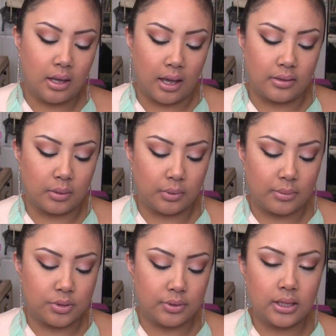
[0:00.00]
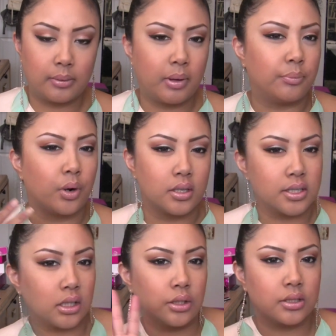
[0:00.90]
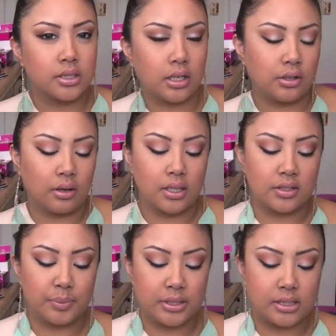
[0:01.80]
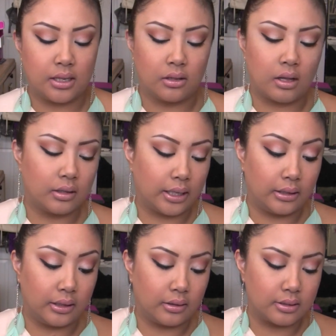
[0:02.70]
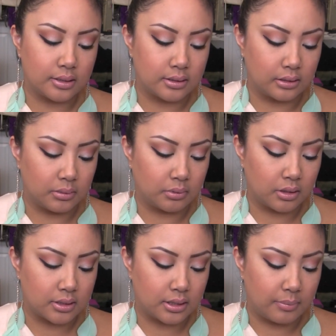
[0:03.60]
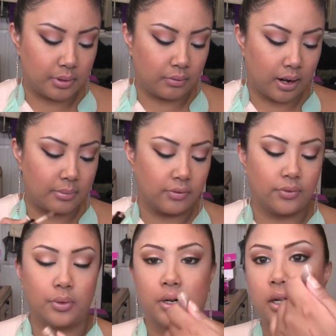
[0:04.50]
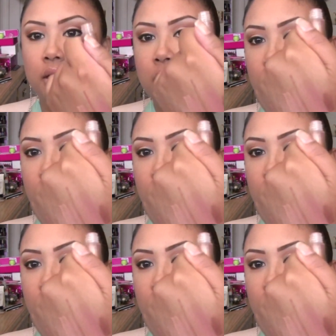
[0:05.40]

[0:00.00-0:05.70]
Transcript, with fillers: And then when I'm doing like my bronzy looks that you guys have been seeing a lot lately, this is a lip gloss that I've been grabbing for.